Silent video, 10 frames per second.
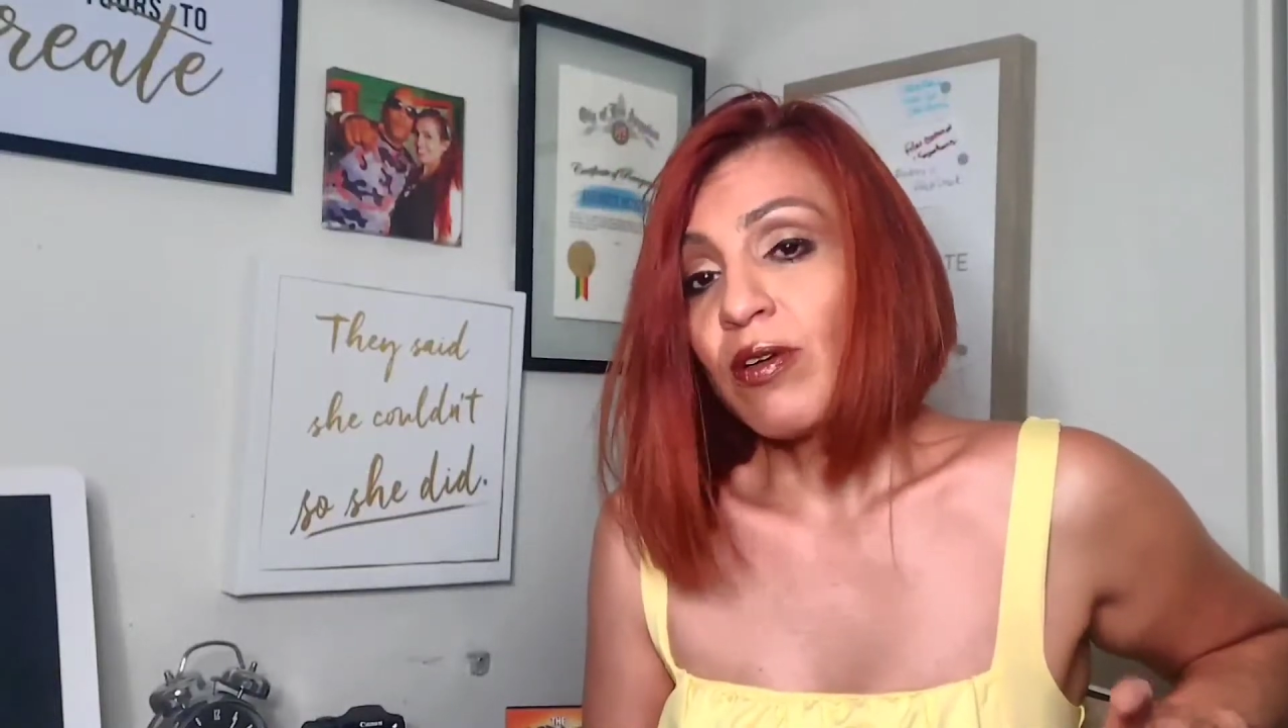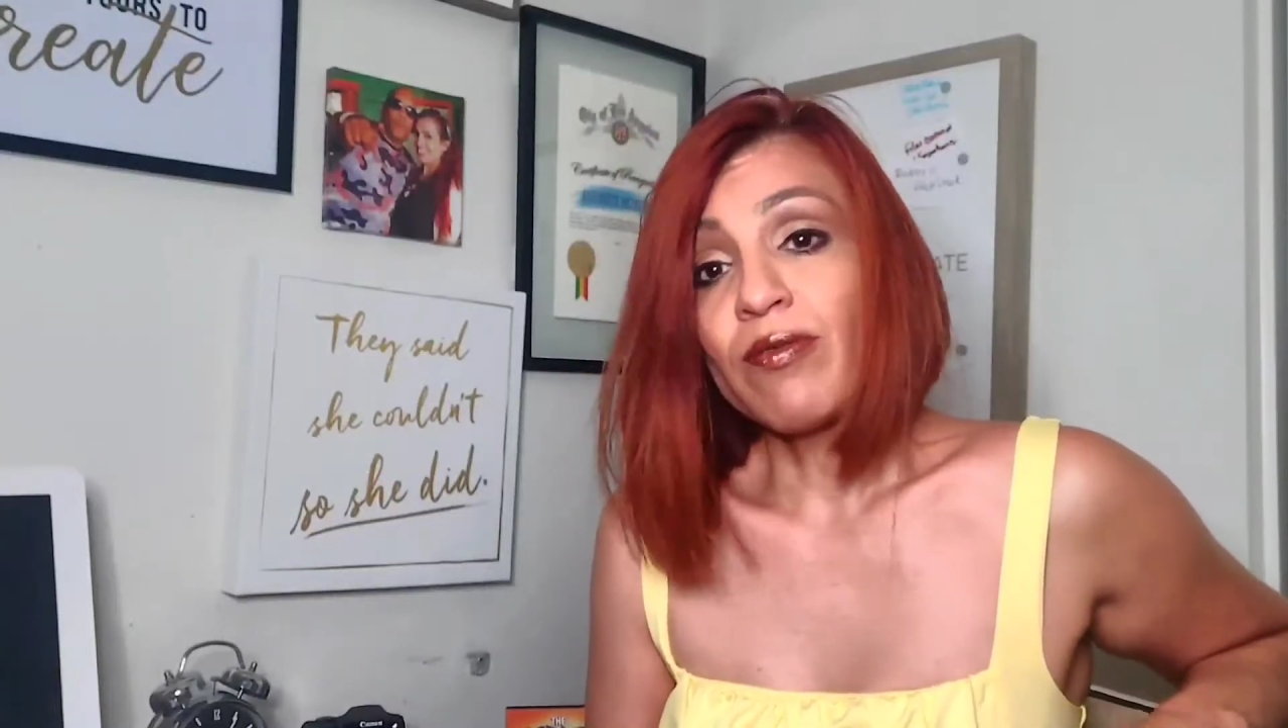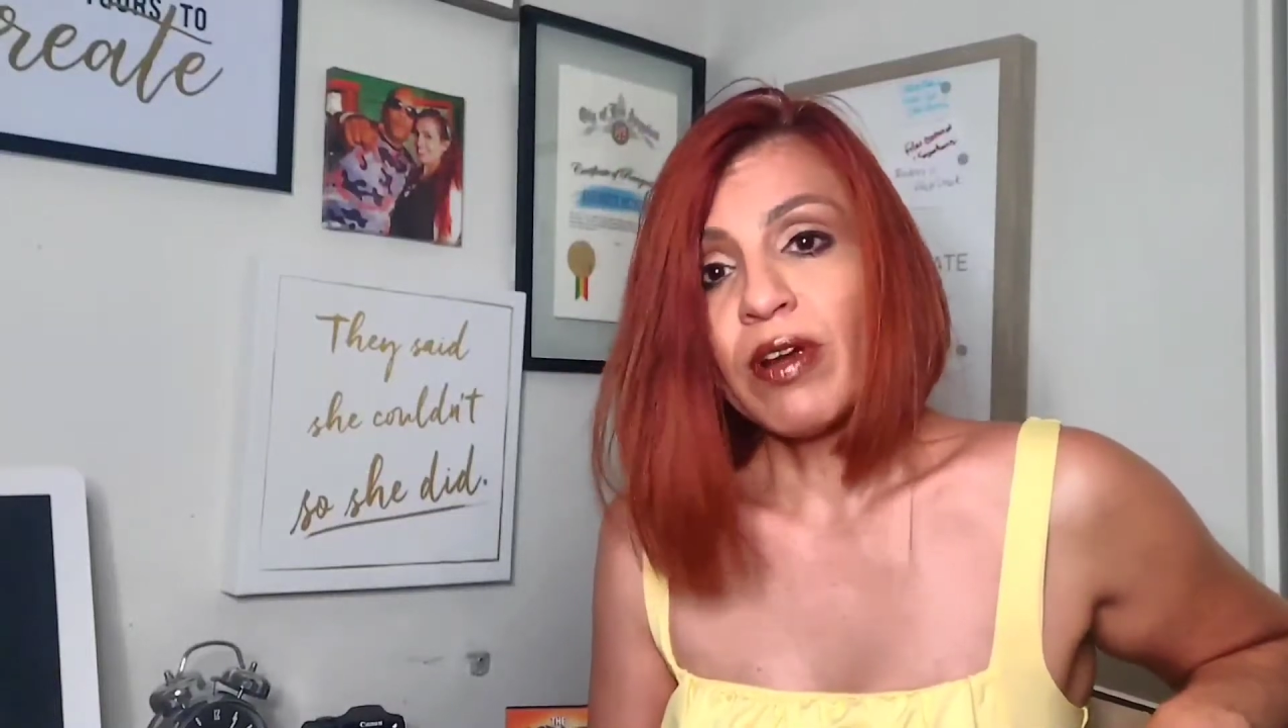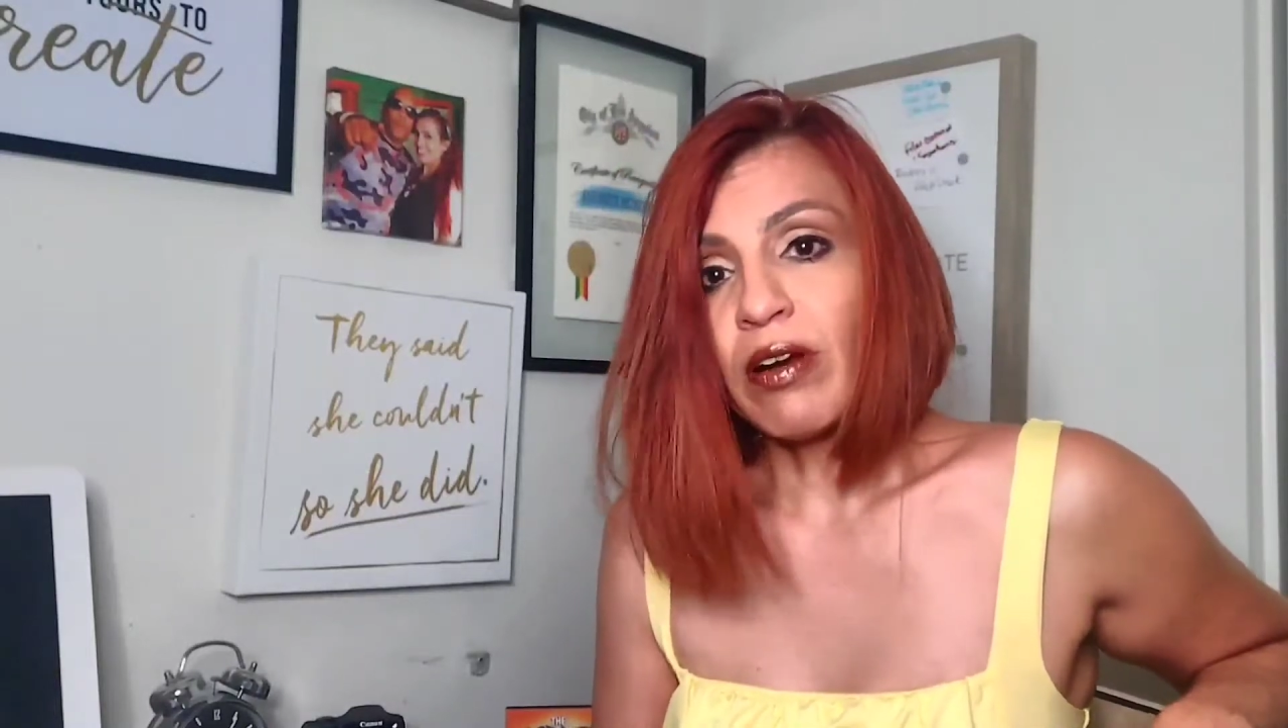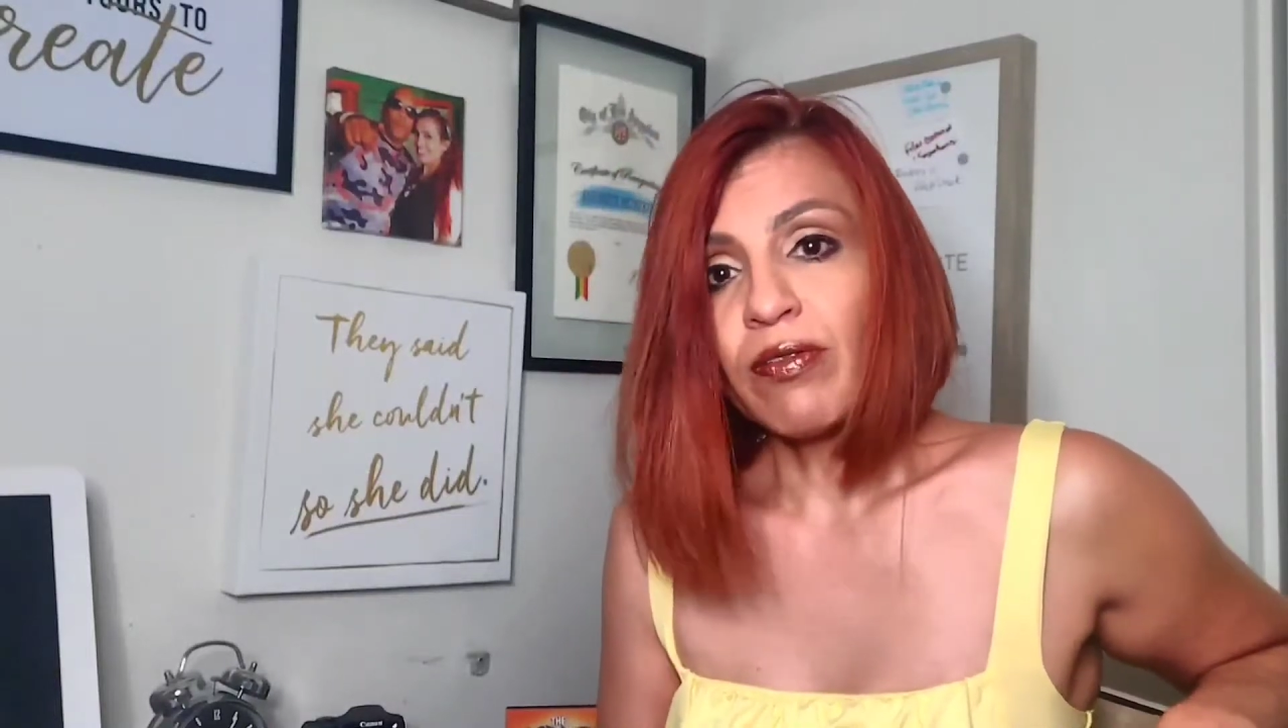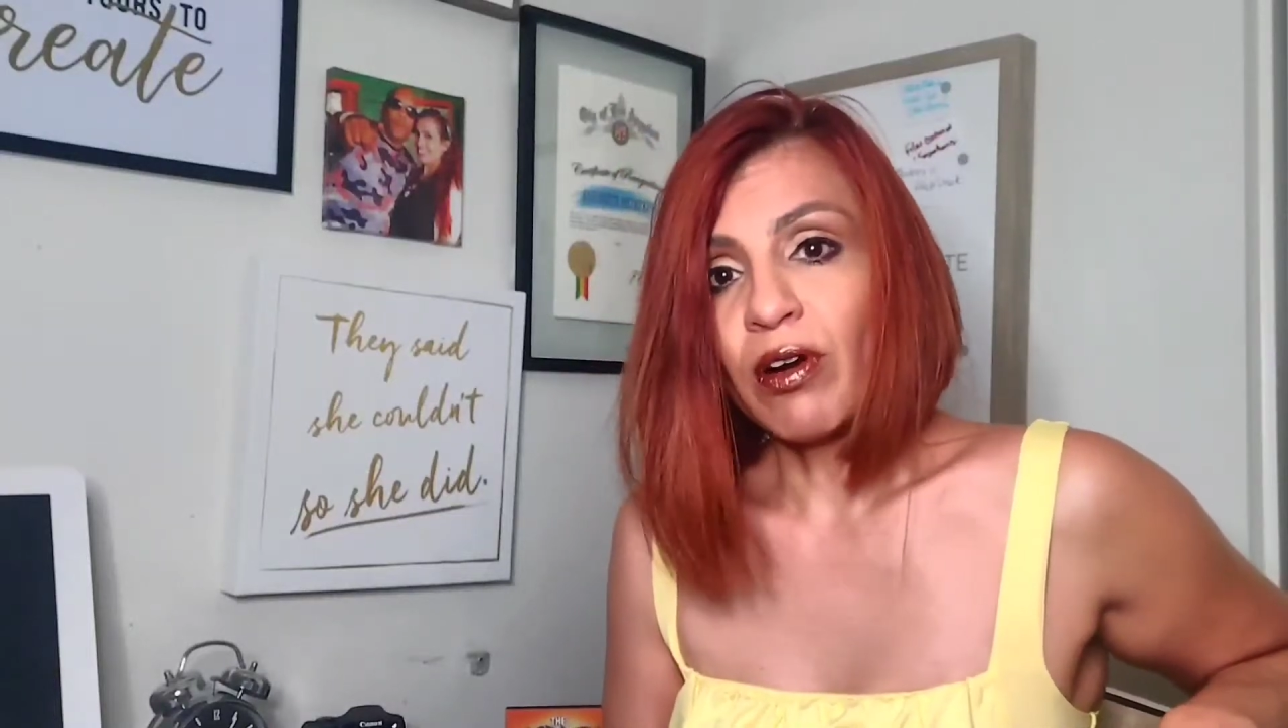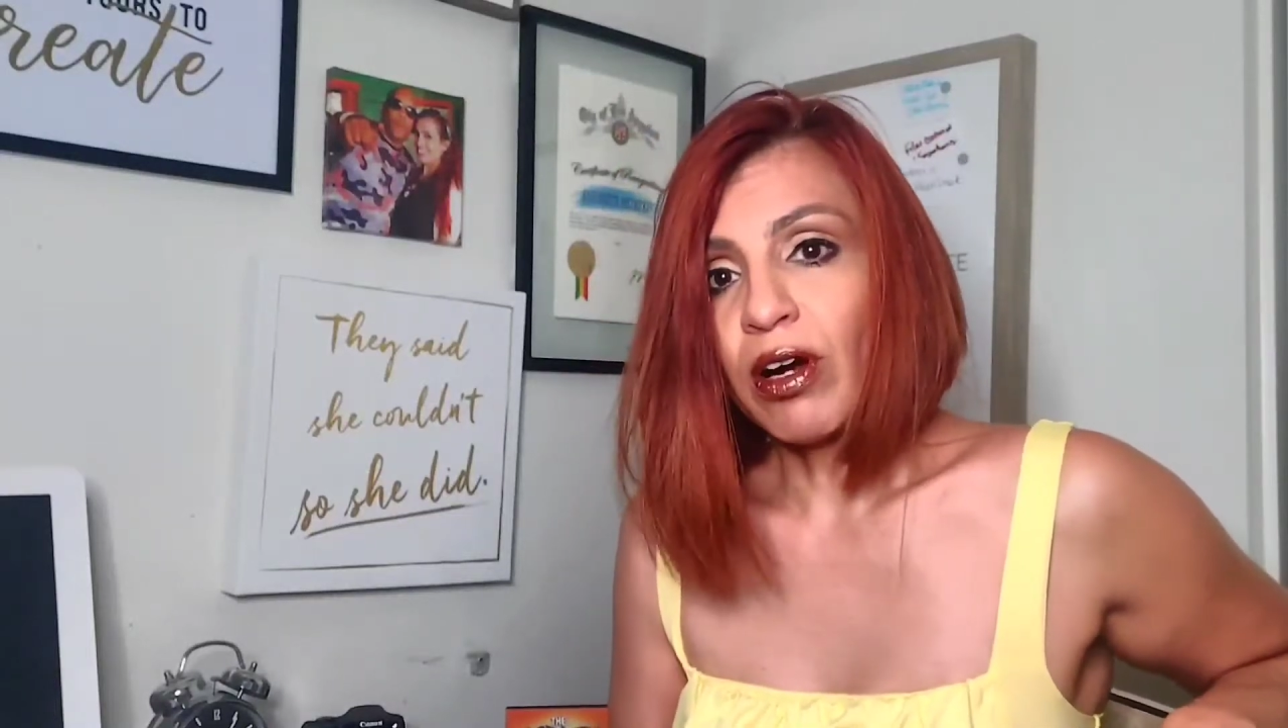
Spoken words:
unfair for